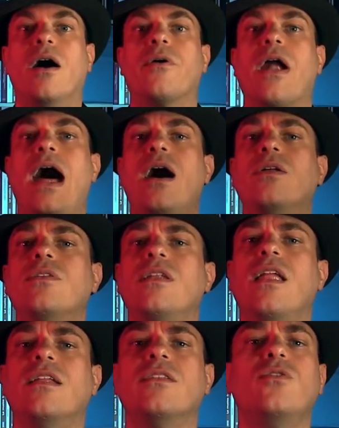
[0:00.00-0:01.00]
Around
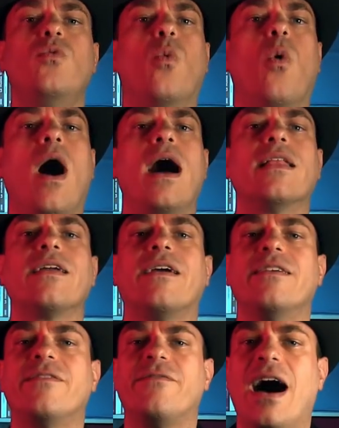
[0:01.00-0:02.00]
London one
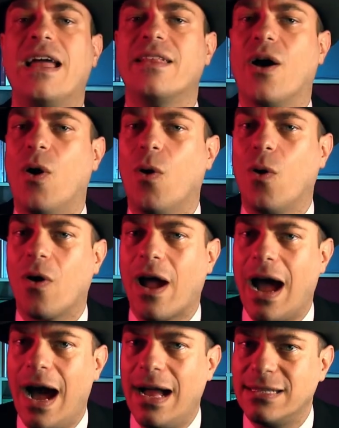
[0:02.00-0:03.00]
could find all
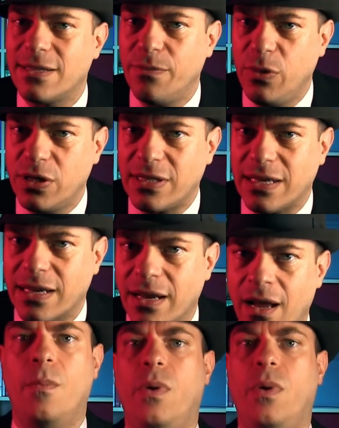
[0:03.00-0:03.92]
kinds of music.